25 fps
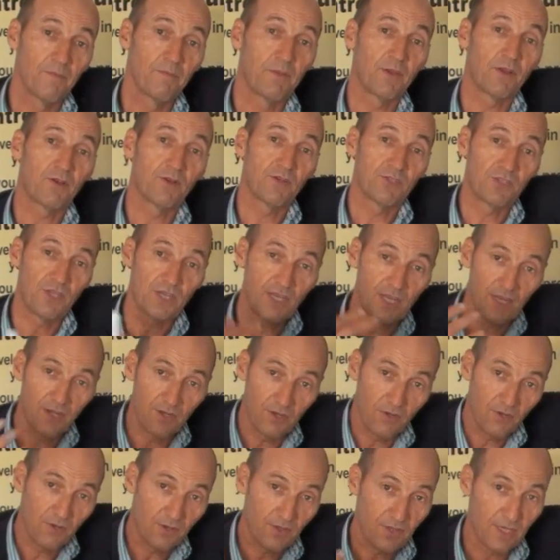Because you can
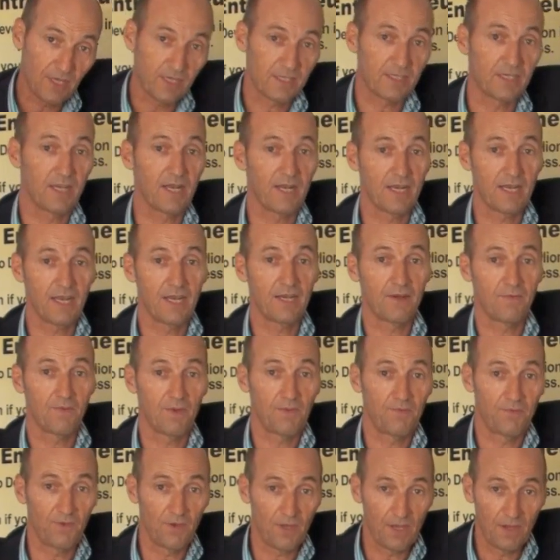do things like that
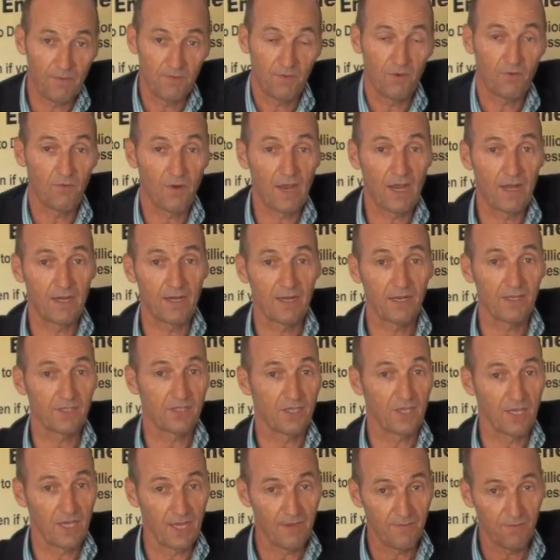if you have the right
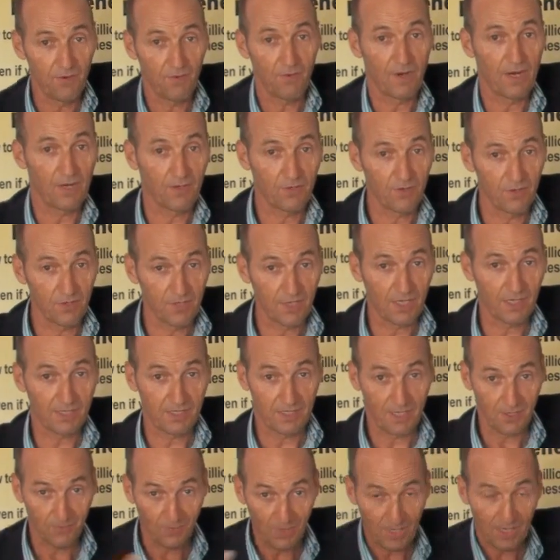deals and you have the right
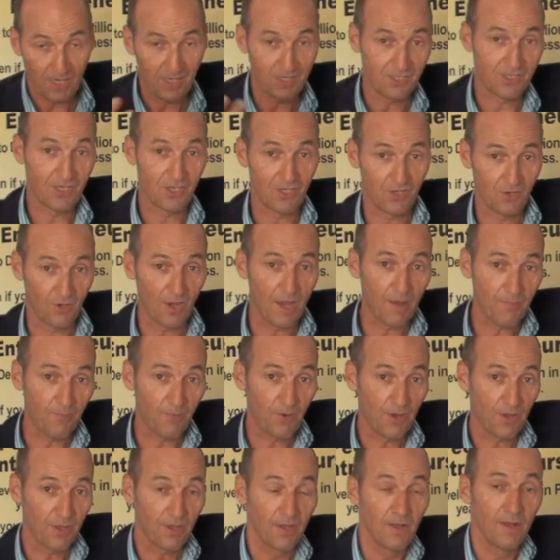contacts like we can set you up
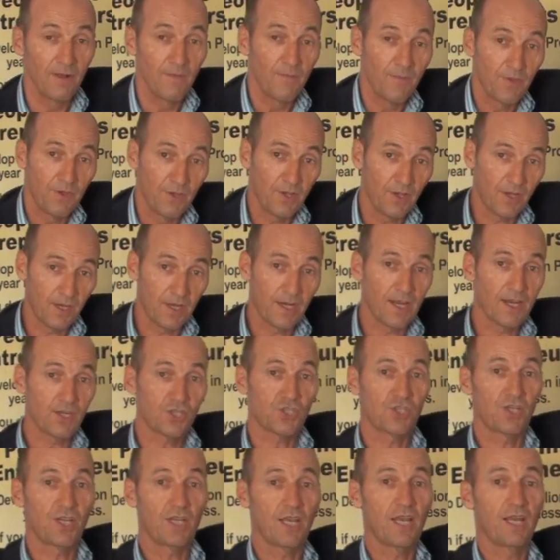with. You can
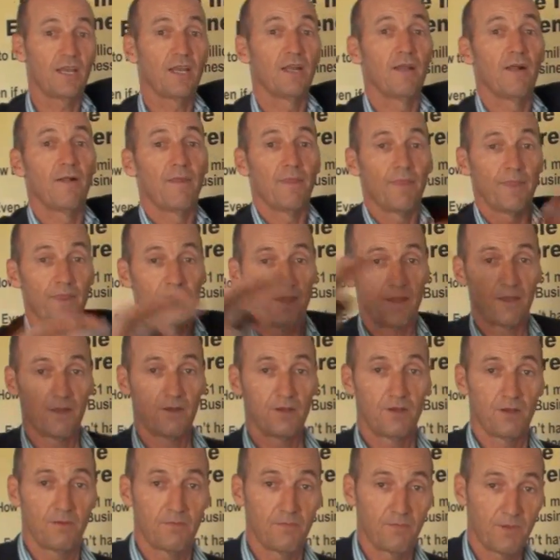actually get
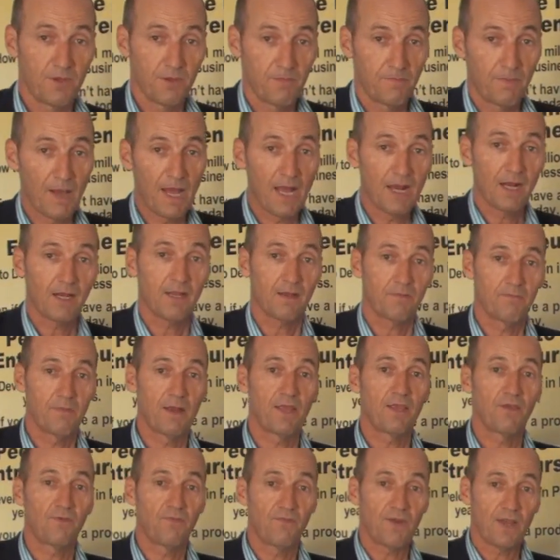the bulk
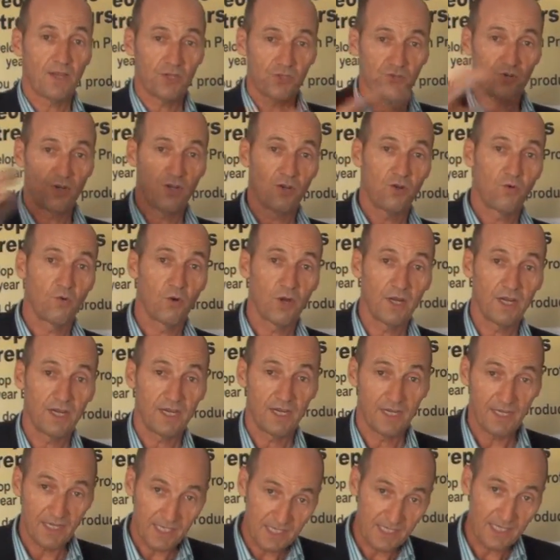manufacturing
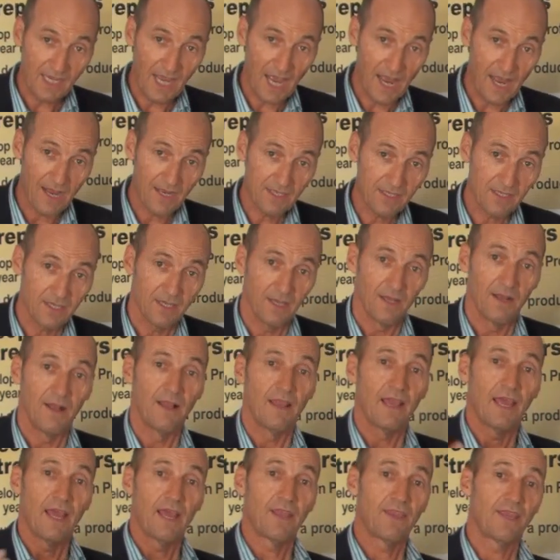quantity discounts
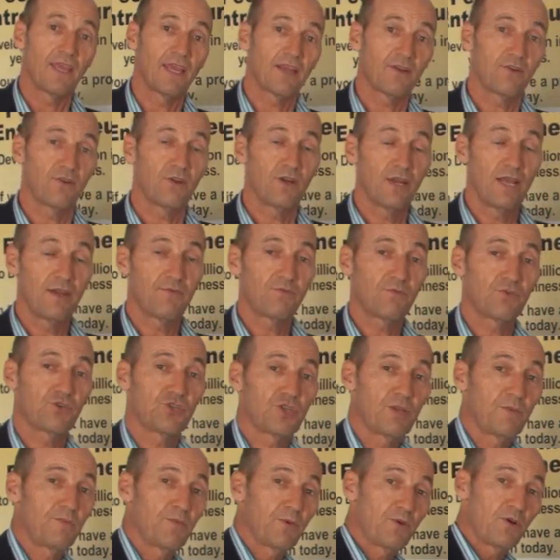and yet not have to
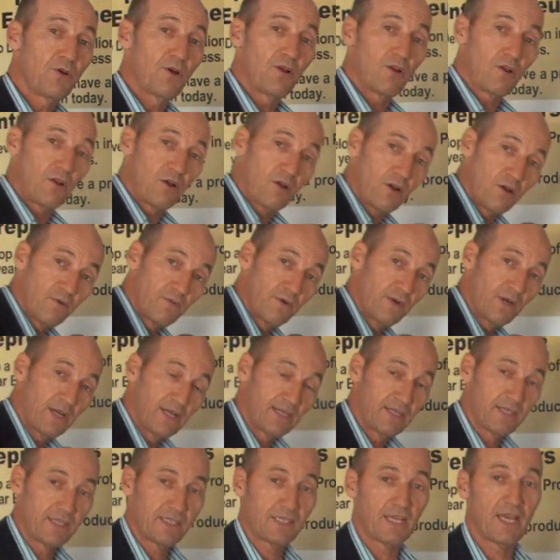ship it all over
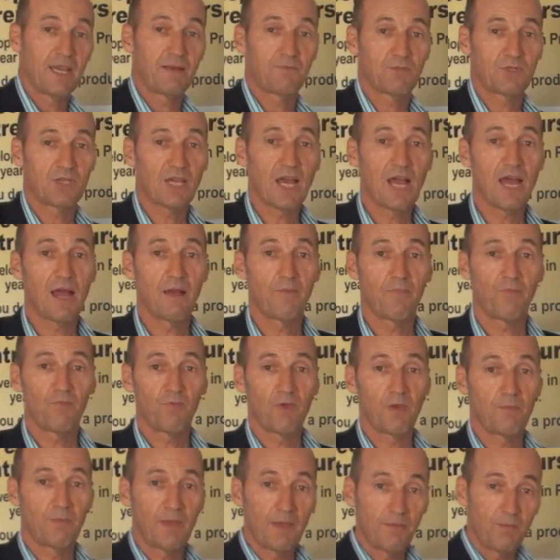at the same time,
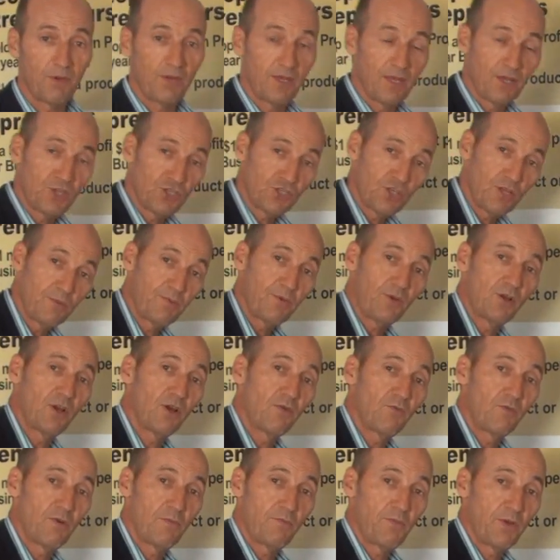where maybe they ship it
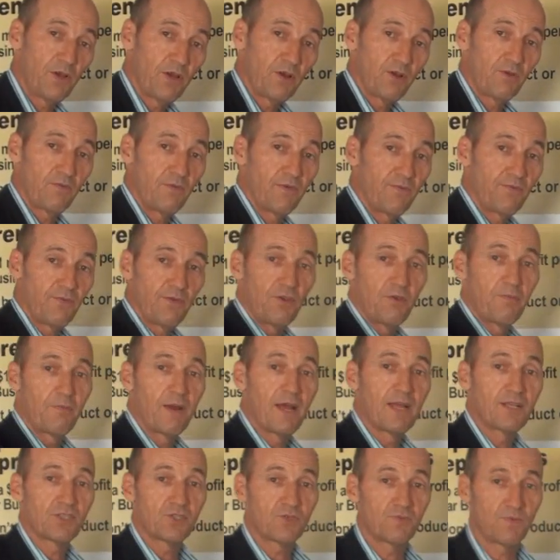over a period of a few
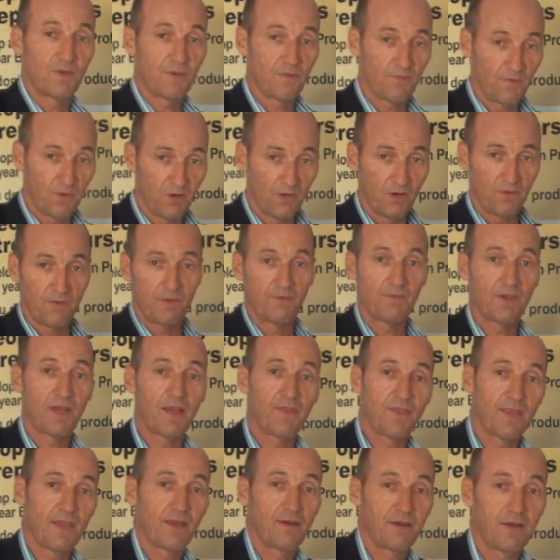months. We've
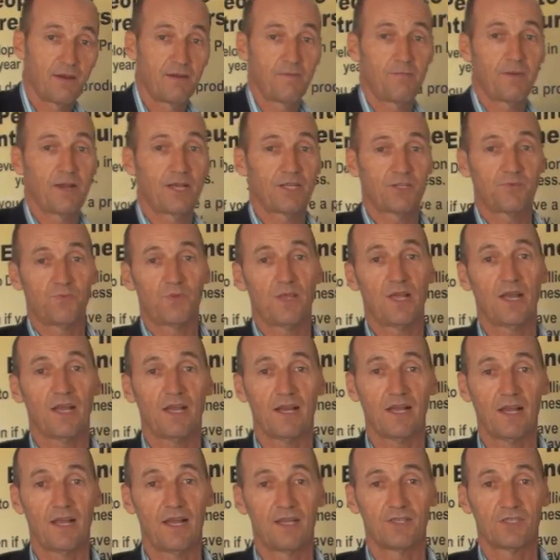done that in the past with our
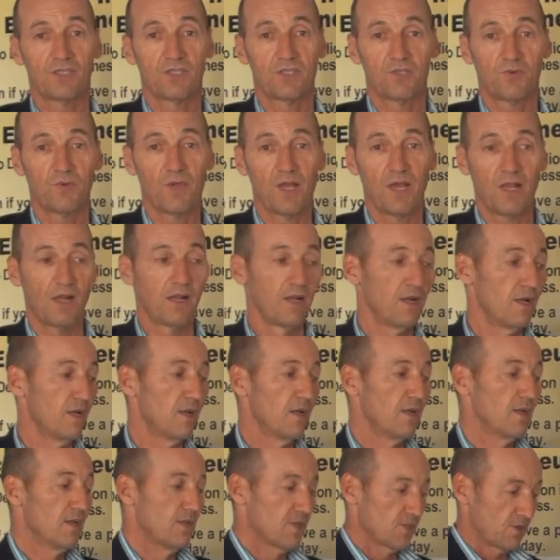clients as well.
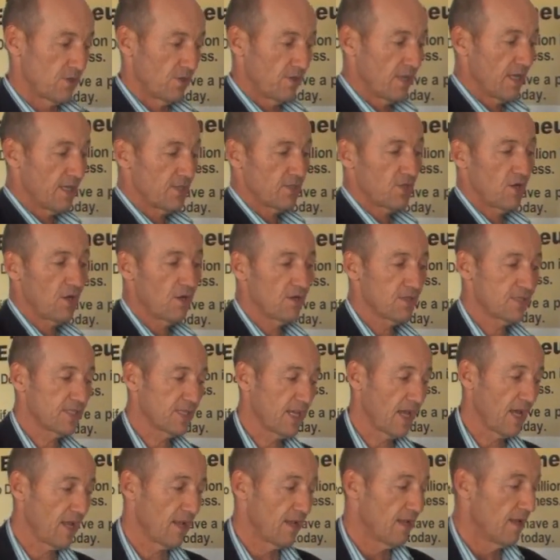So that's
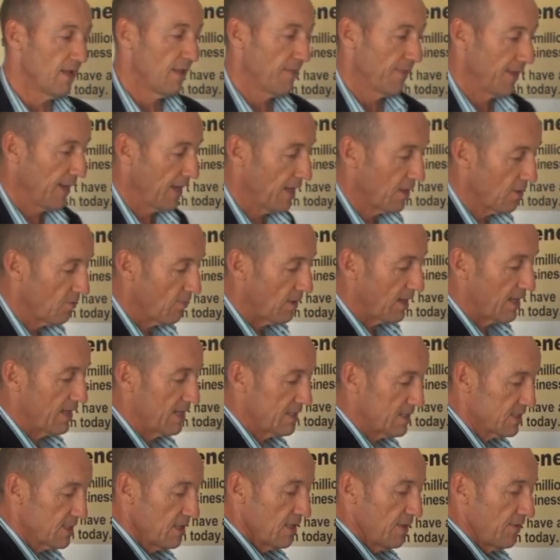wholesale. The other one
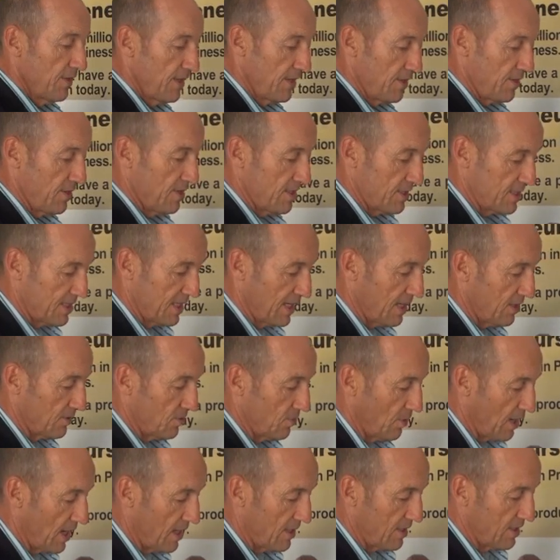is that you sell
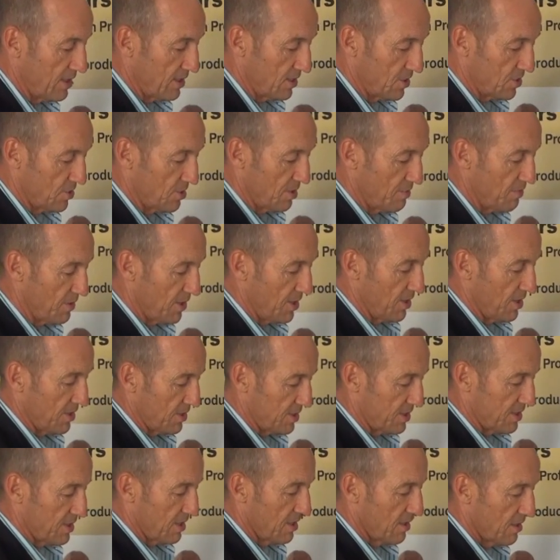to other
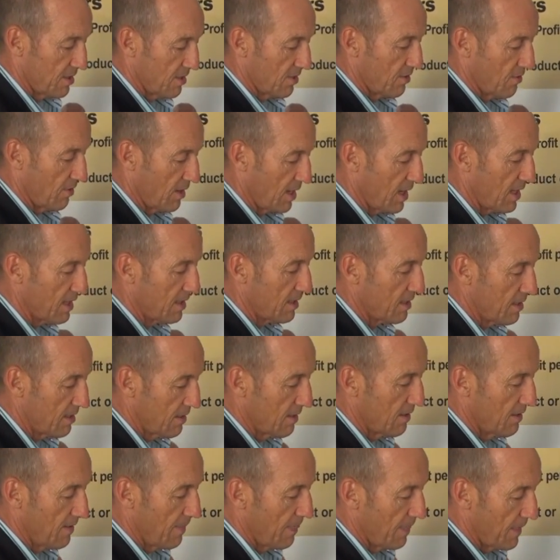distributors, right?
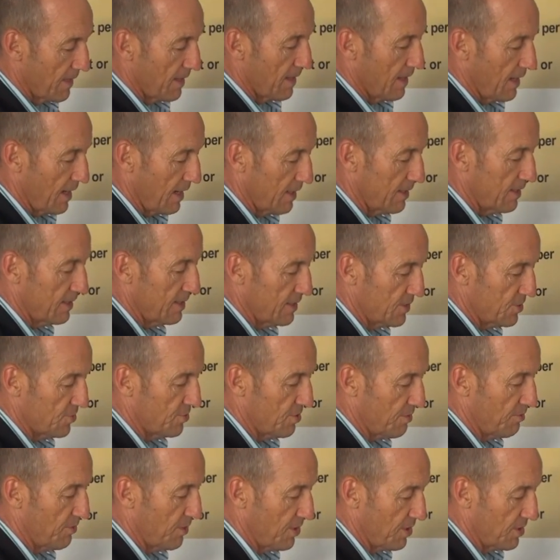Other
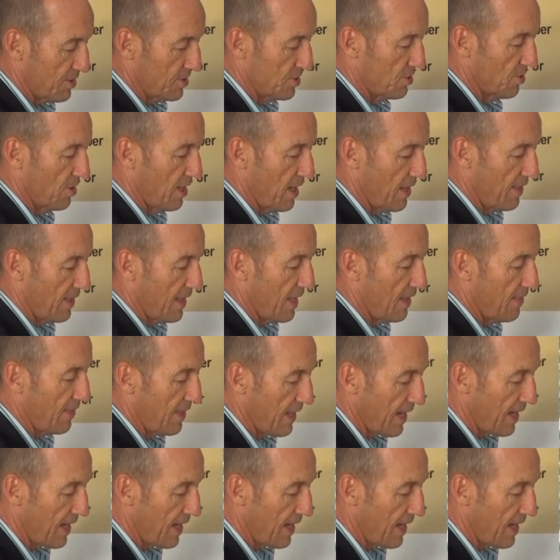distributors. So, and then